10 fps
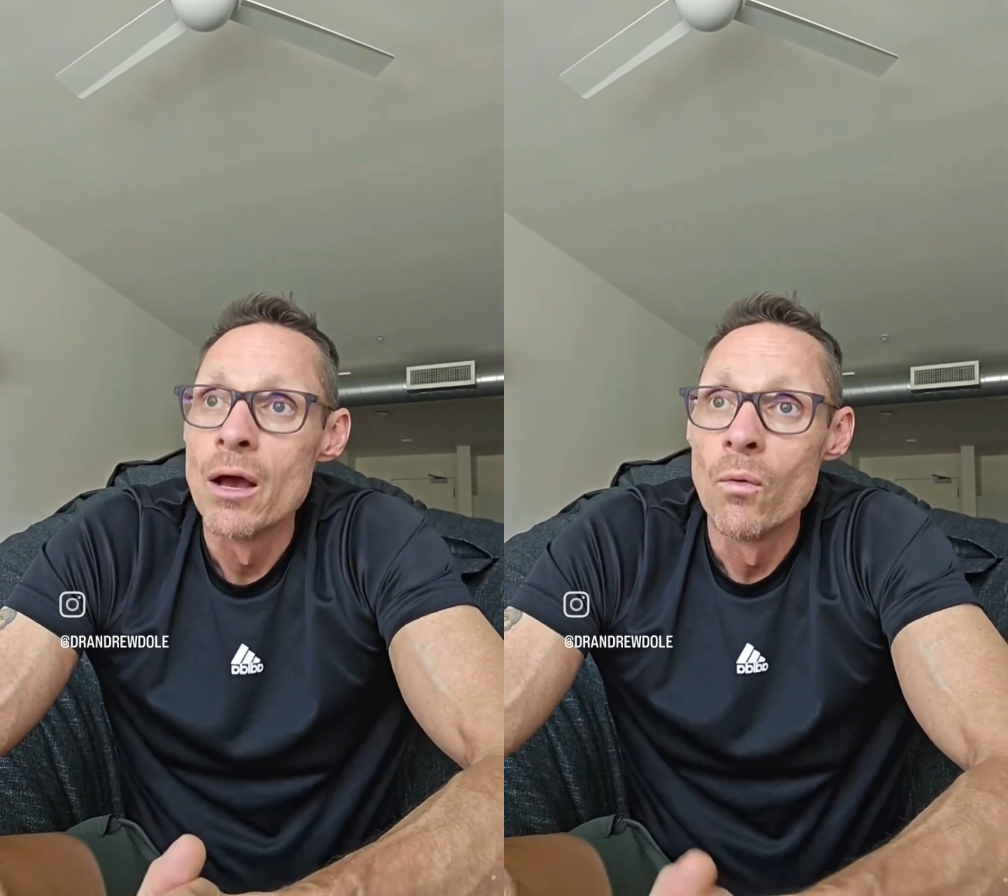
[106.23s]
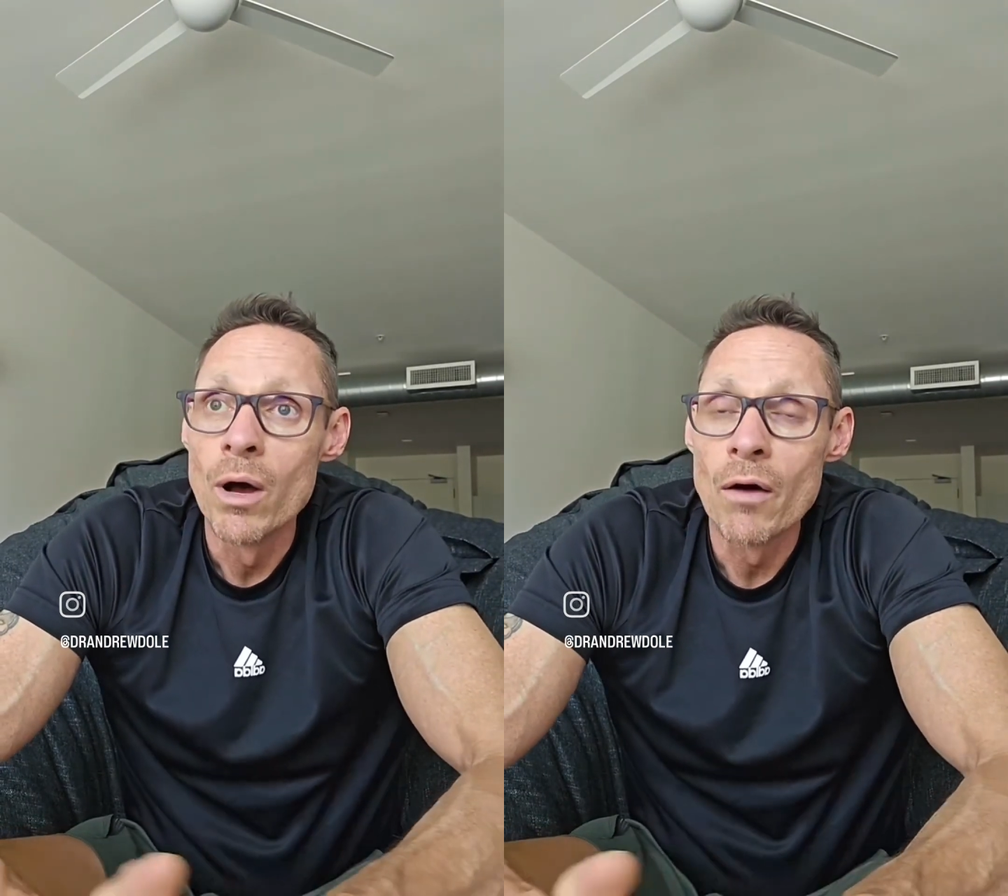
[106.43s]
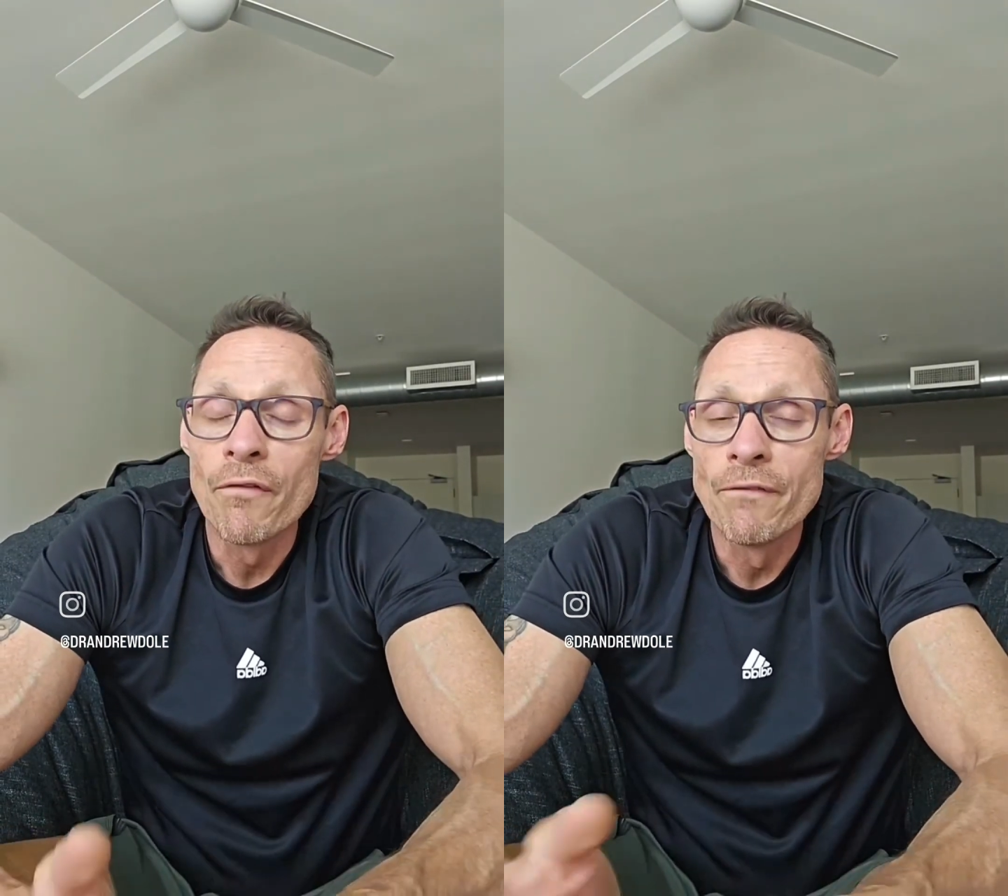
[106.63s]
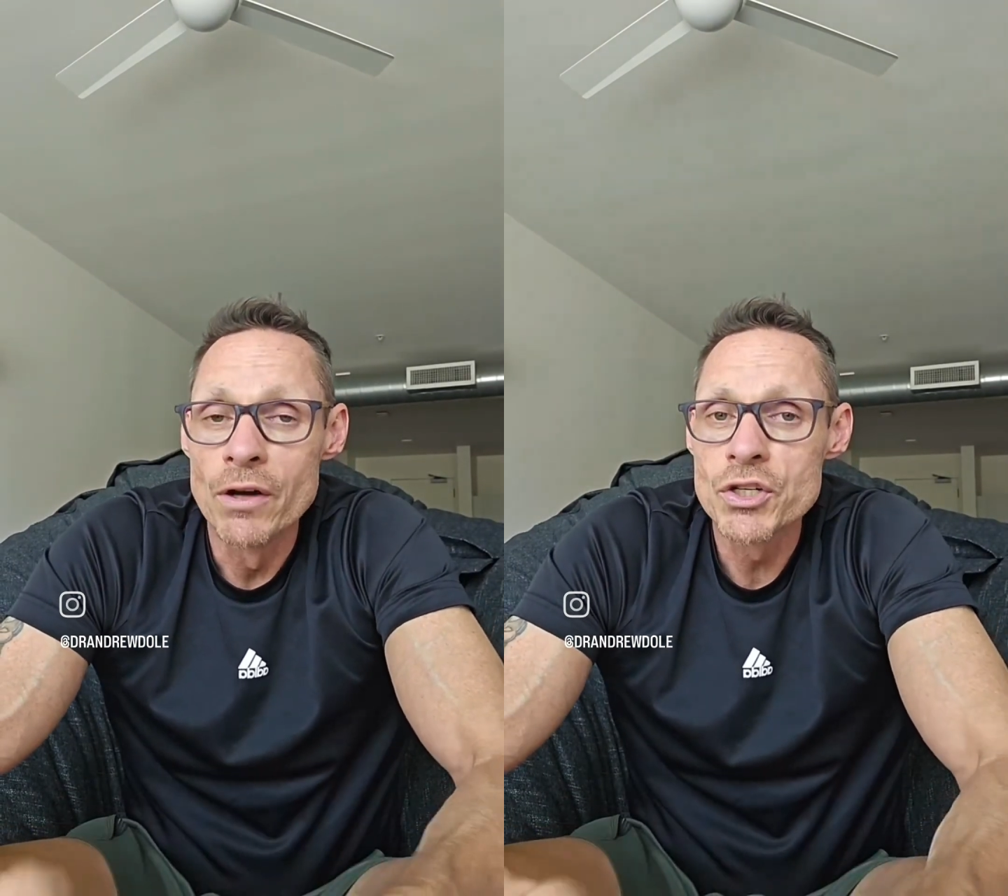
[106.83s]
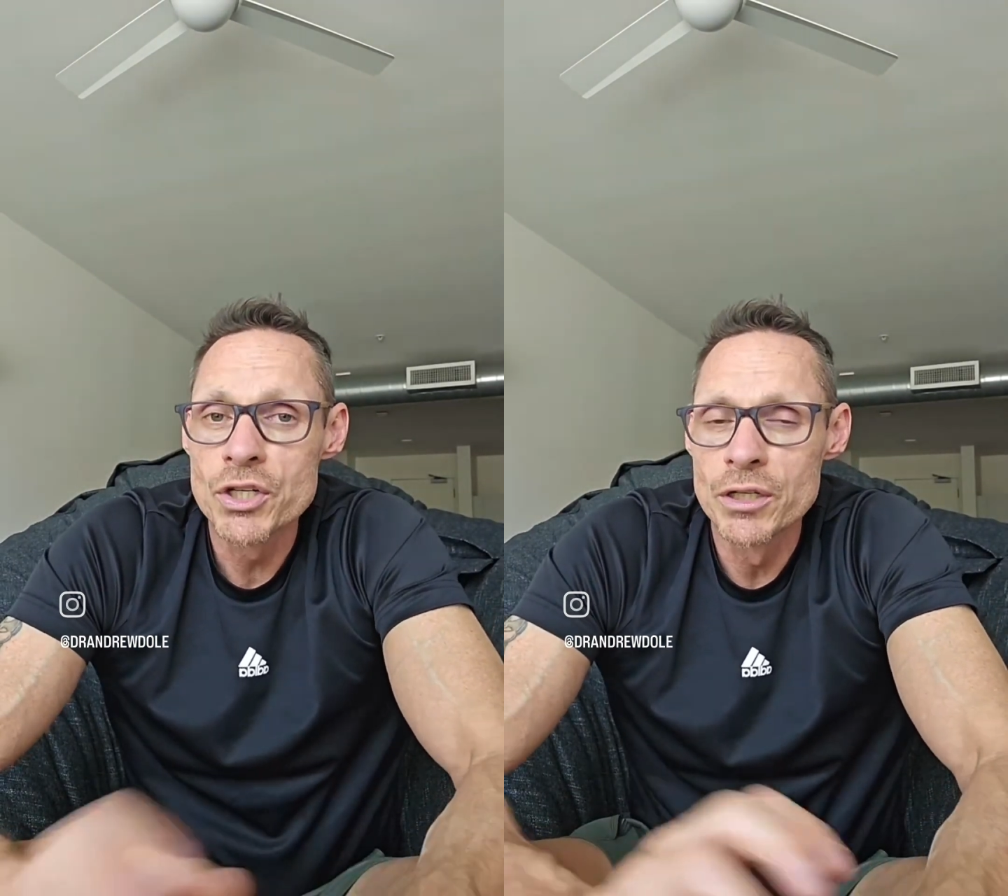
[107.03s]
Well,
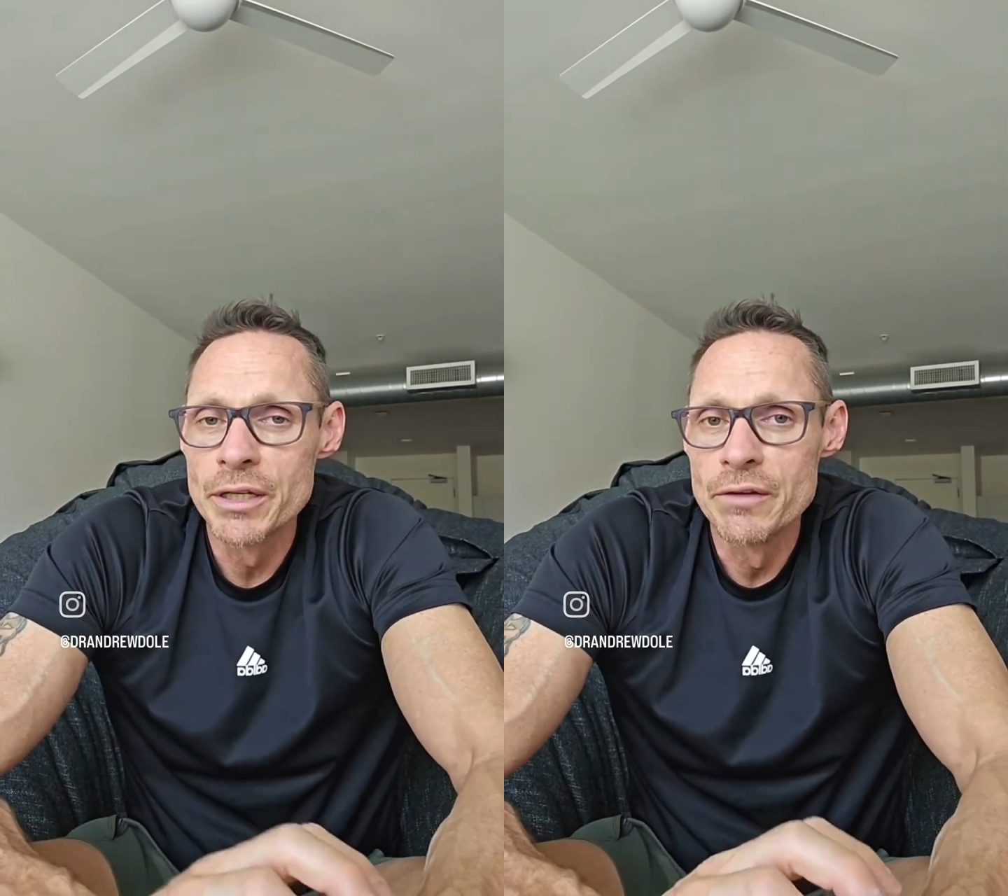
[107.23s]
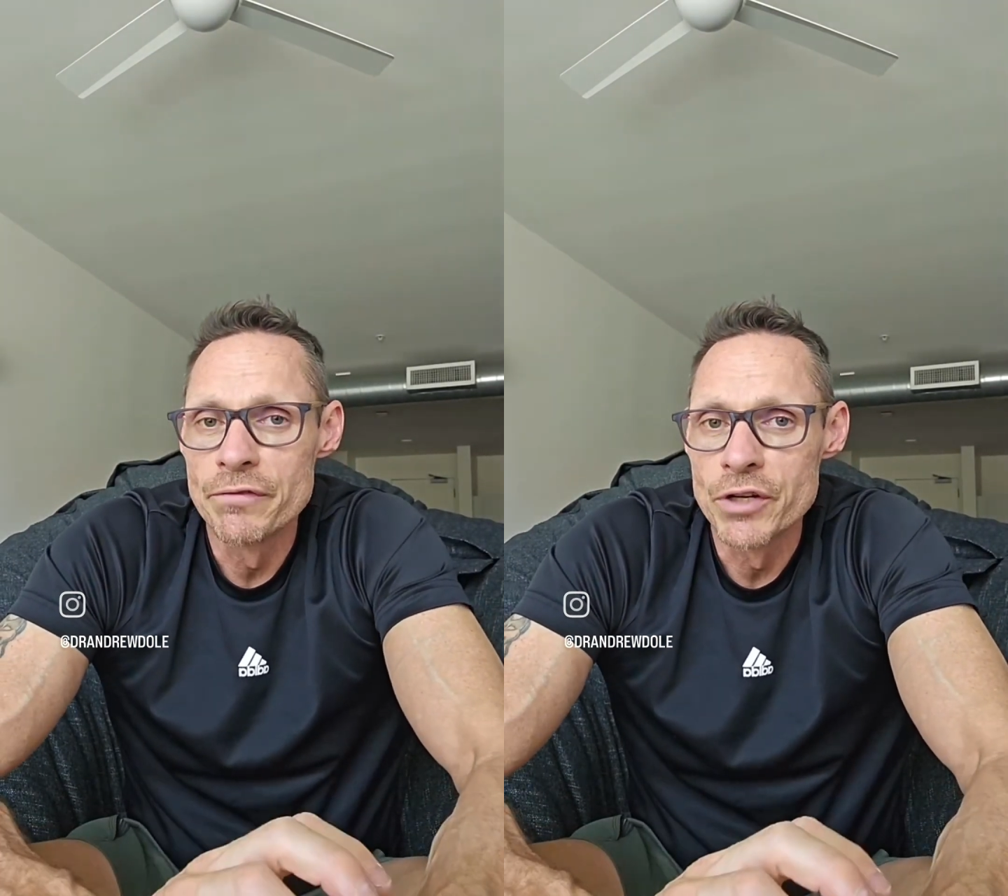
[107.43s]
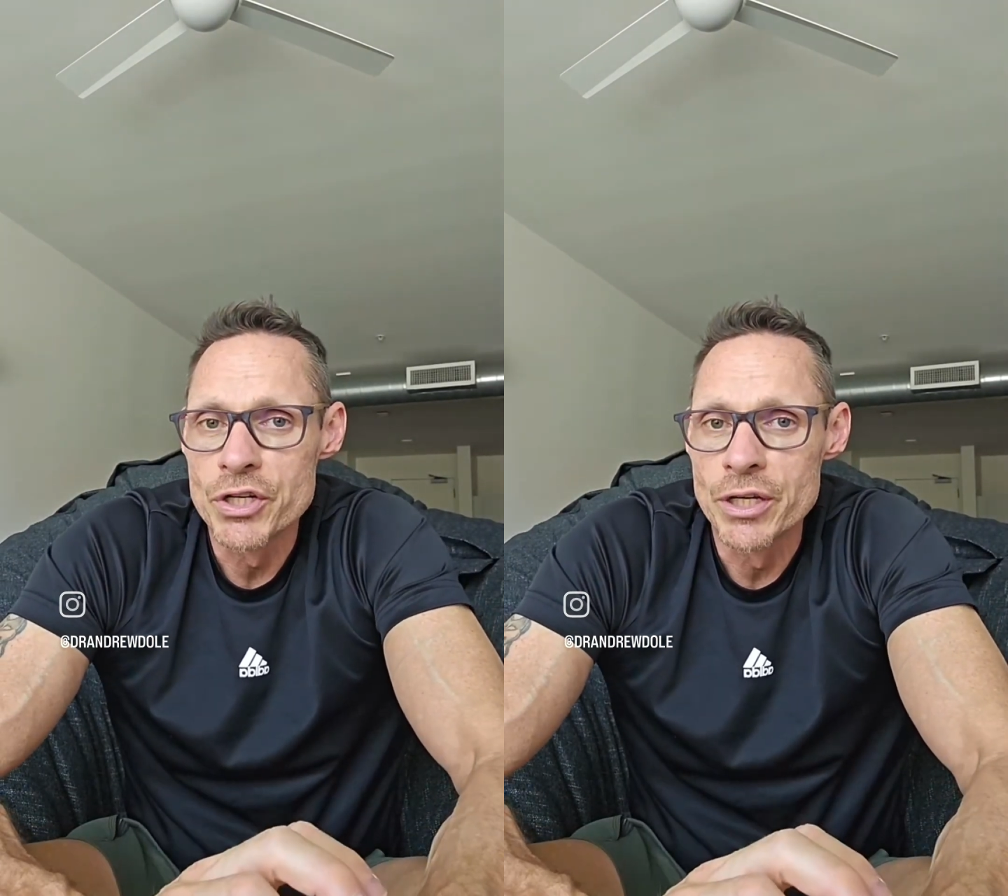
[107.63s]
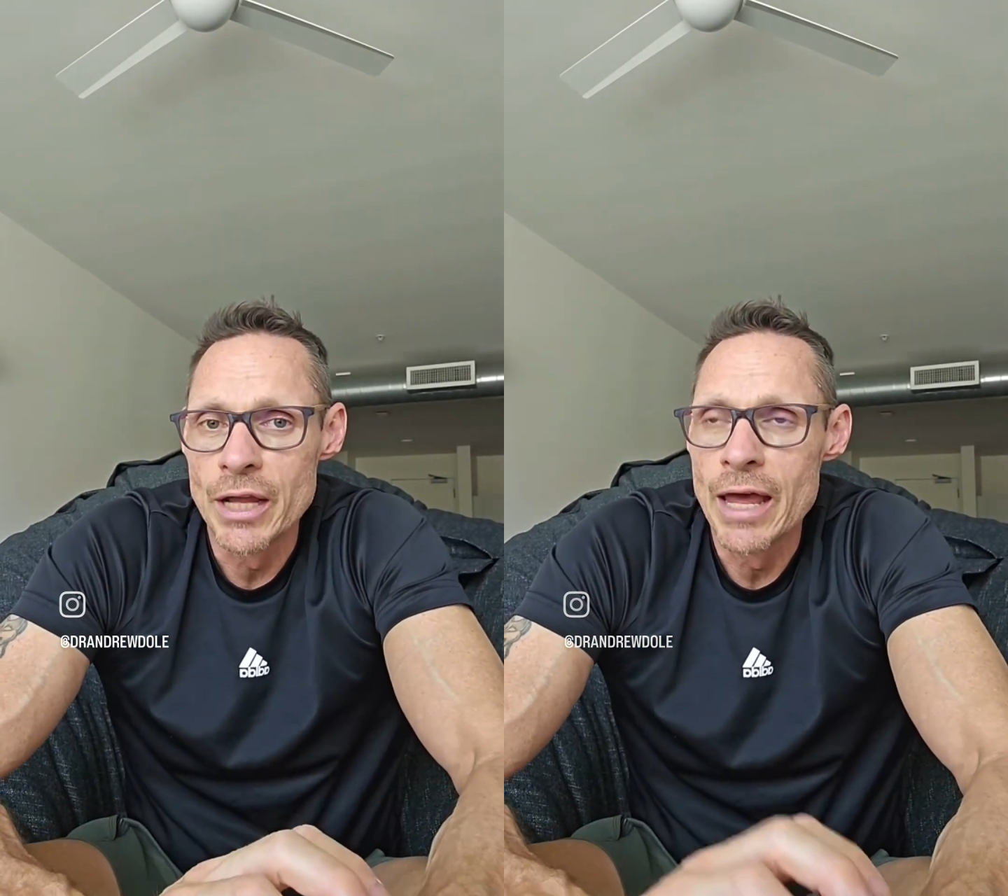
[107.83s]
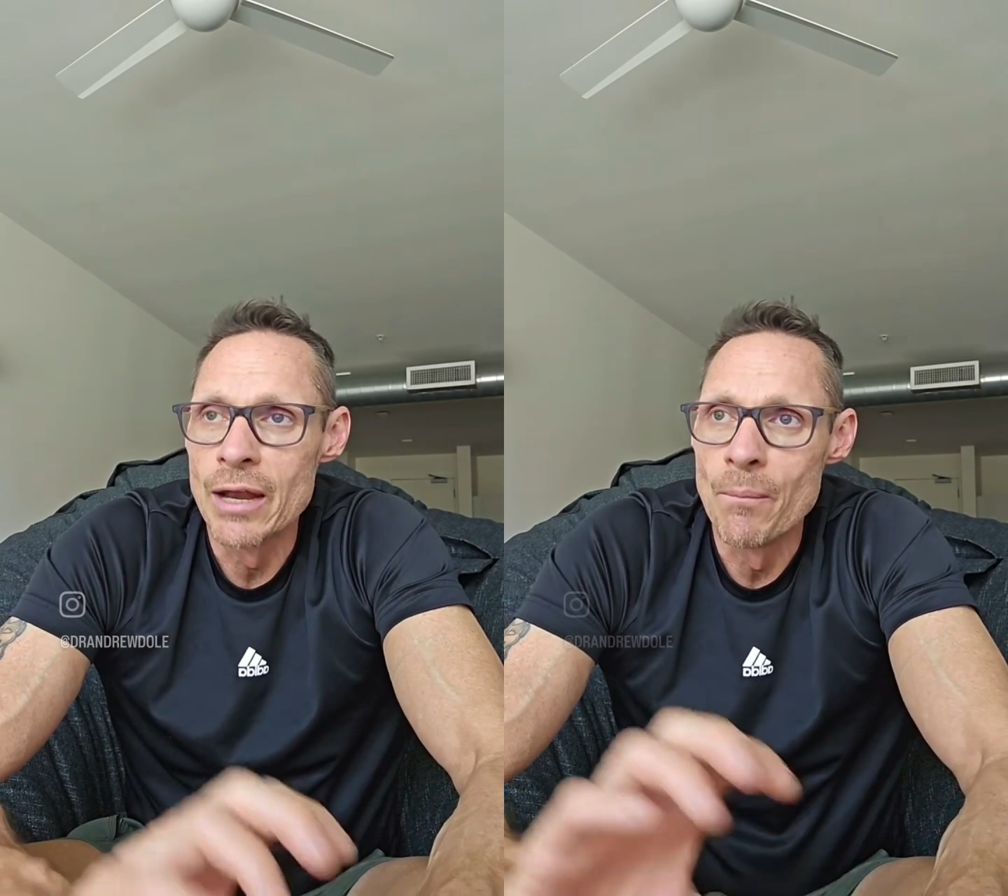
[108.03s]
functionally deficient in